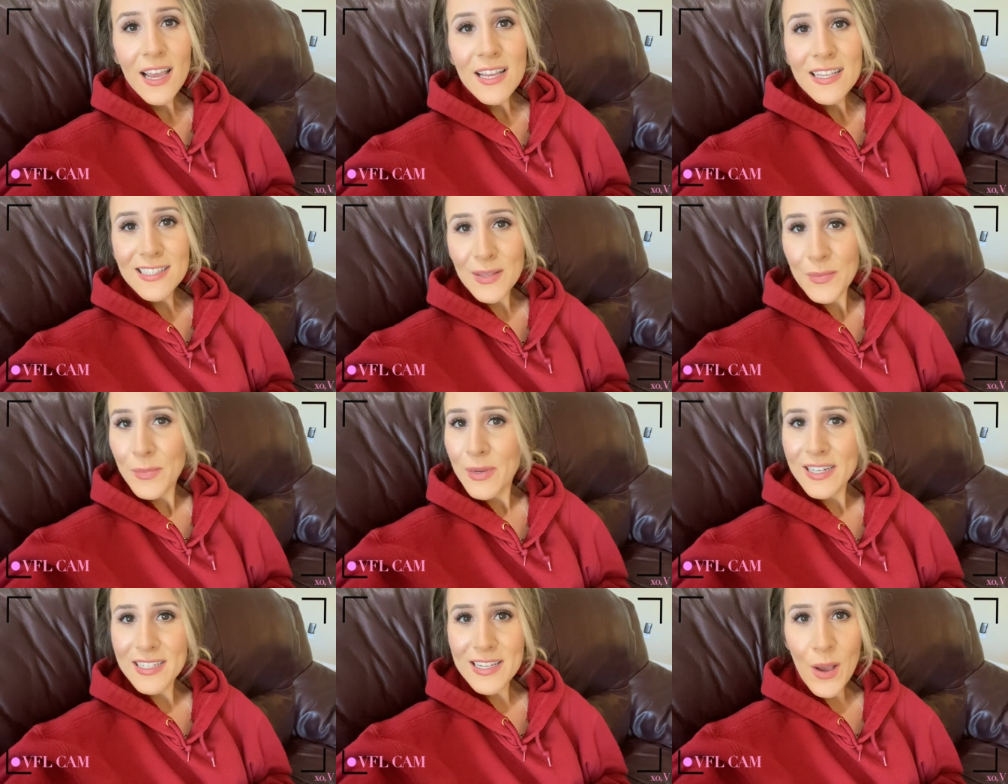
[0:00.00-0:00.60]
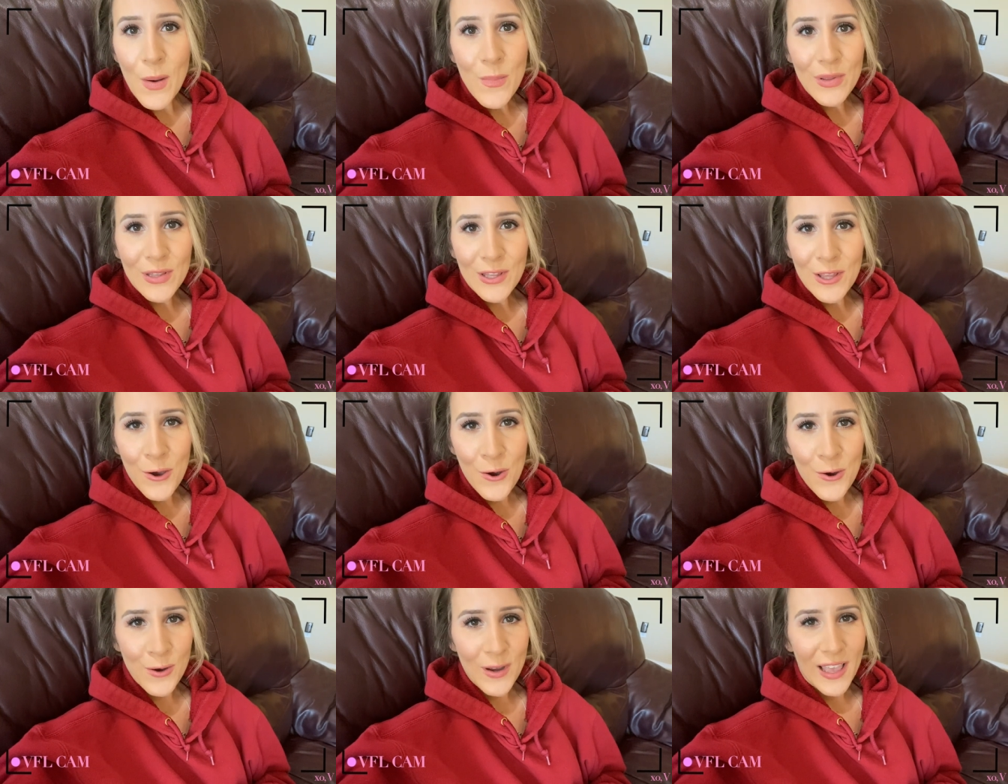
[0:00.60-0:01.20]
somebody down
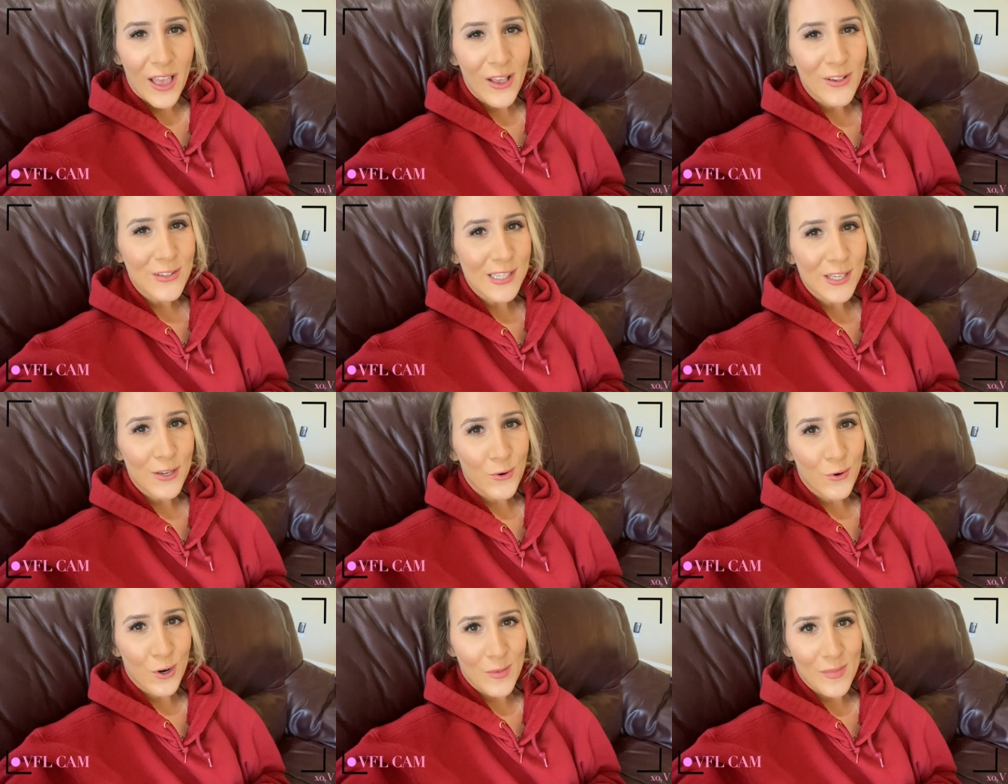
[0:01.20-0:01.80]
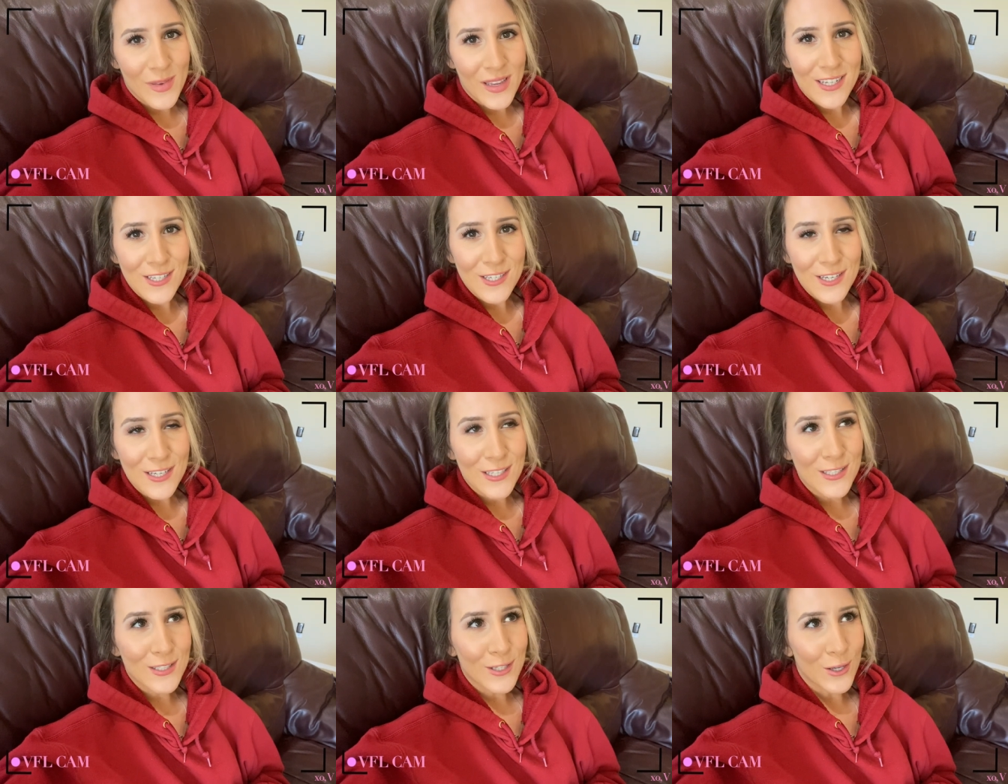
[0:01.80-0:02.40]
below, Kelsey Gorman.
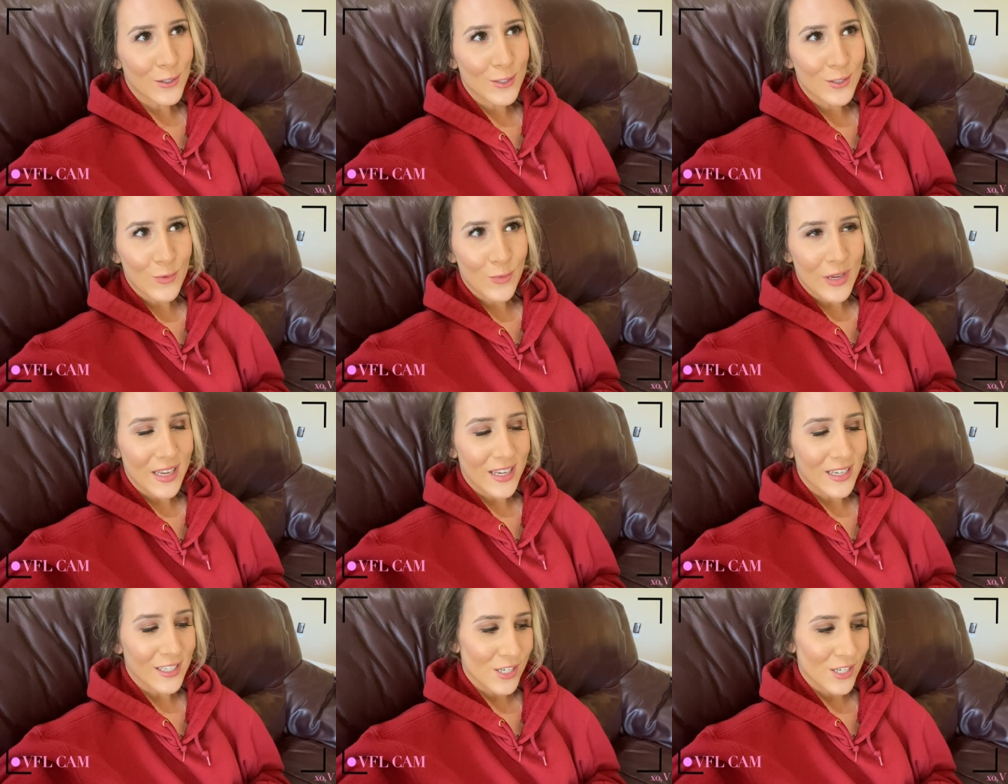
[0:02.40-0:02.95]
She's so sweet.